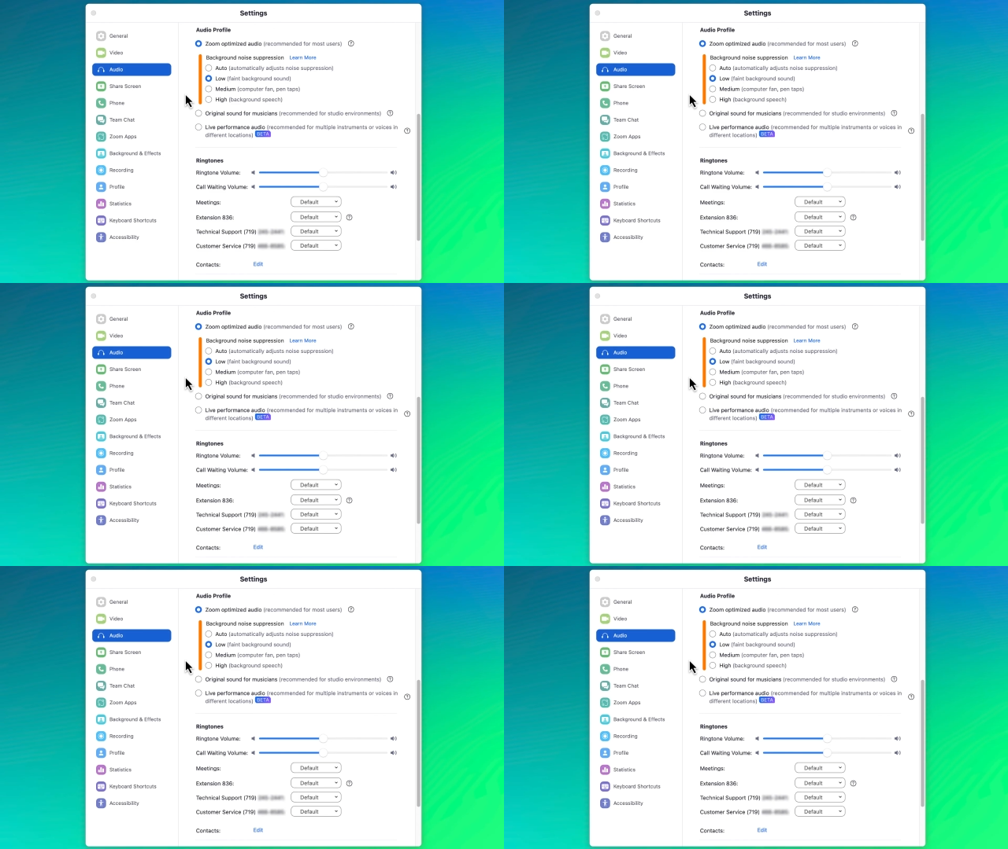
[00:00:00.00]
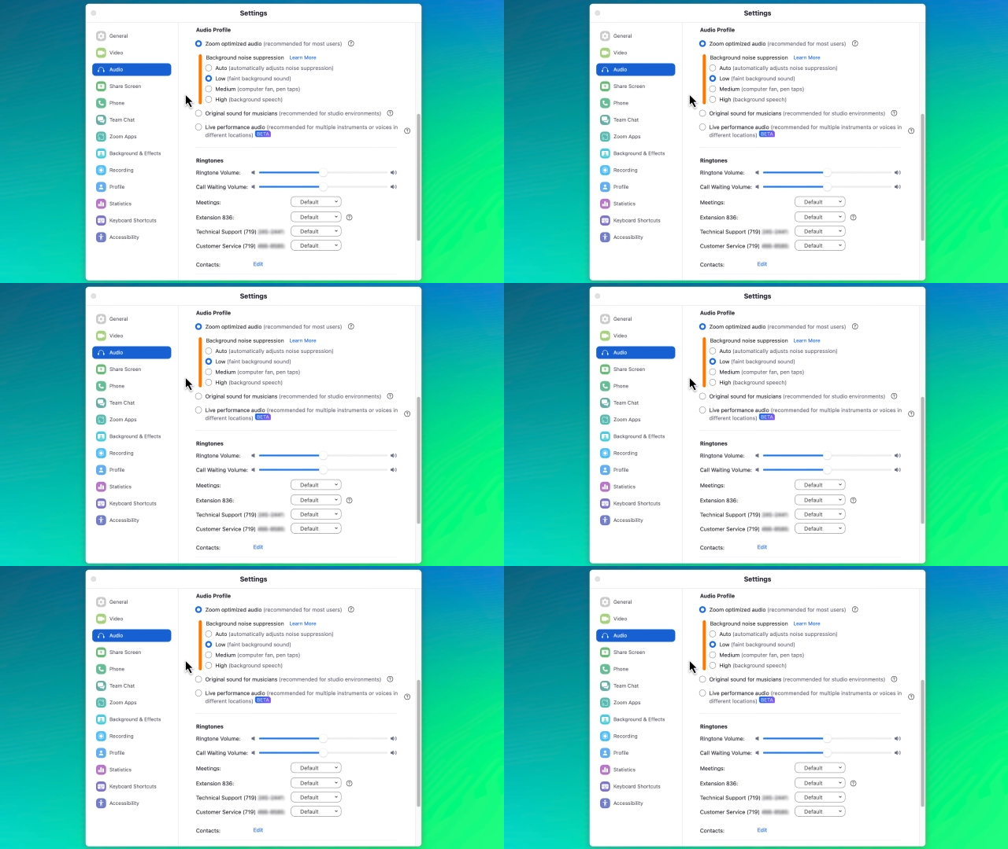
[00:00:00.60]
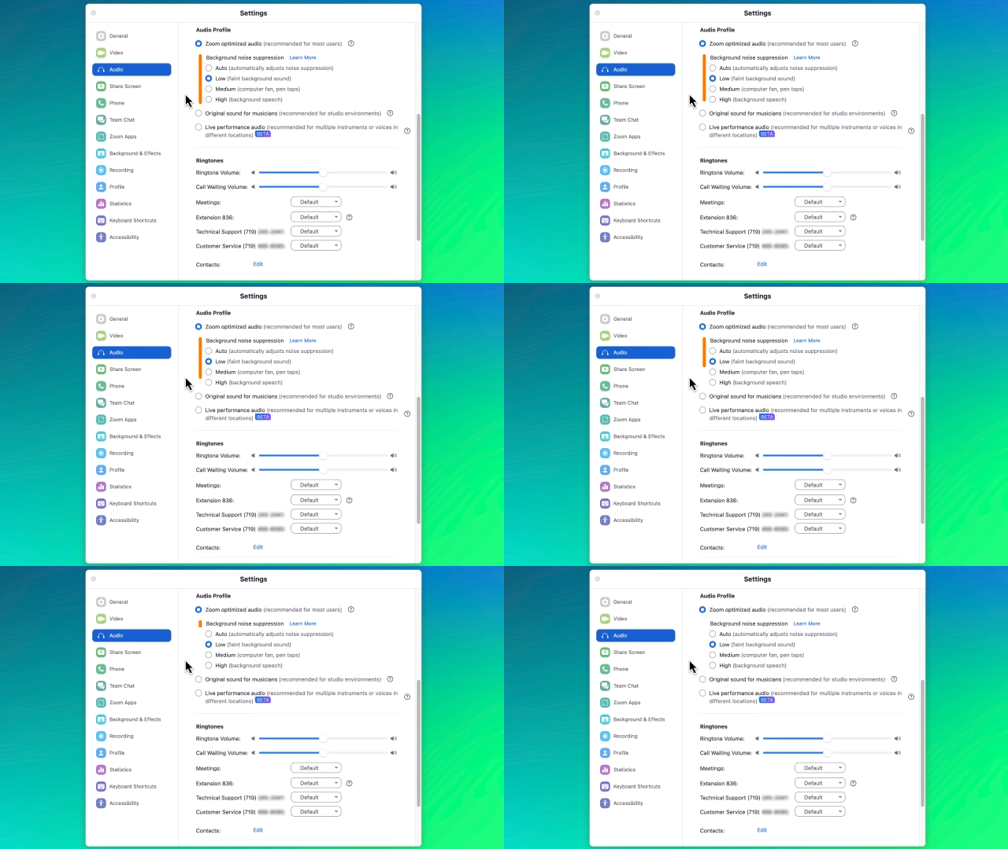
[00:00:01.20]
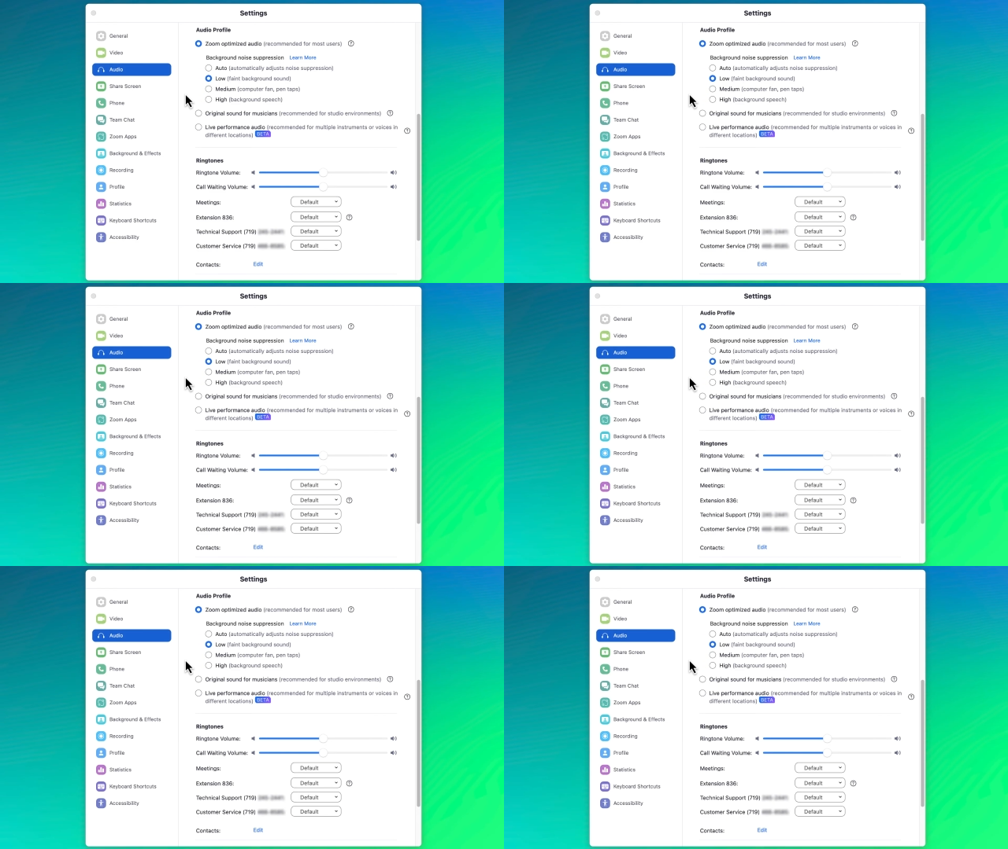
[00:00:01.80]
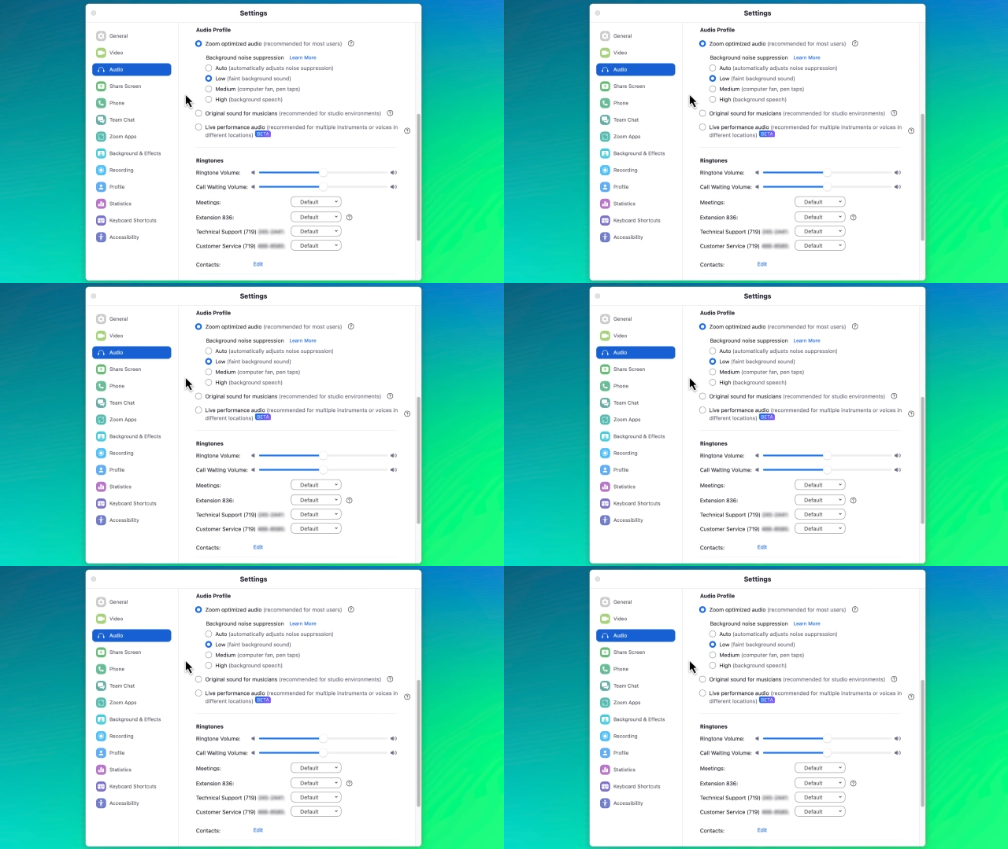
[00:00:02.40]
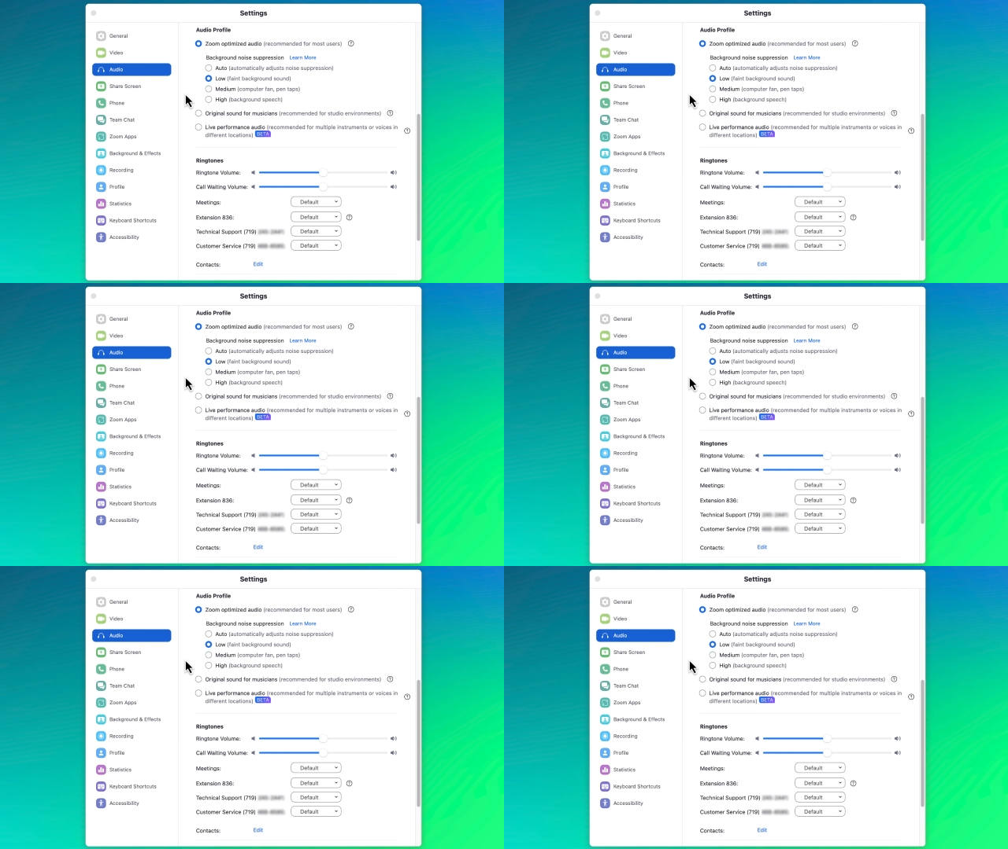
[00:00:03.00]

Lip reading: Nobody's mouth can be seen.